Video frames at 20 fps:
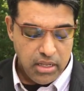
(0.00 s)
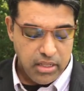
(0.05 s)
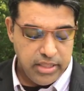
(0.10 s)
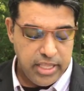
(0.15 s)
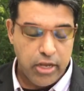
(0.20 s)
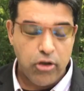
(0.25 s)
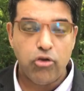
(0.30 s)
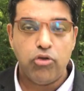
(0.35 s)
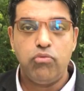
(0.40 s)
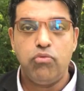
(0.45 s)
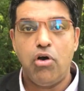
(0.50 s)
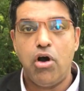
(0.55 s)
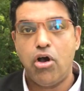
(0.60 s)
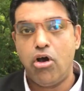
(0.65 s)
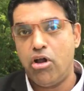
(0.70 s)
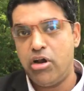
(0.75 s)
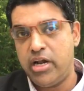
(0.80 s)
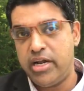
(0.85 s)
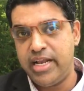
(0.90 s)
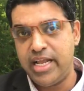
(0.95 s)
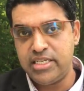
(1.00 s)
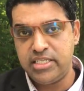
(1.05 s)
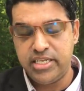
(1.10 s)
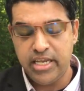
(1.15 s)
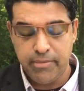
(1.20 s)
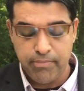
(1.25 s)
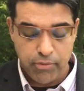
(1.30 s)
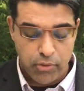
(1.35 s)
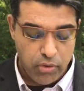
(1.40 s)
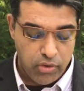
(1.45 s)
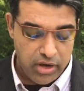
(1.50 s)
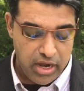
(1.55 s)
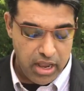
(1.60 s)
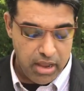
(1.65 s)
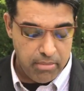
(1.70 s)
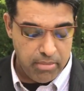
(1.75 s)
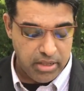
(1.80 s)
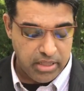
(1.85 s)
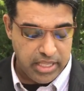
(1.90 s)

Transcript: They could work on a testing program,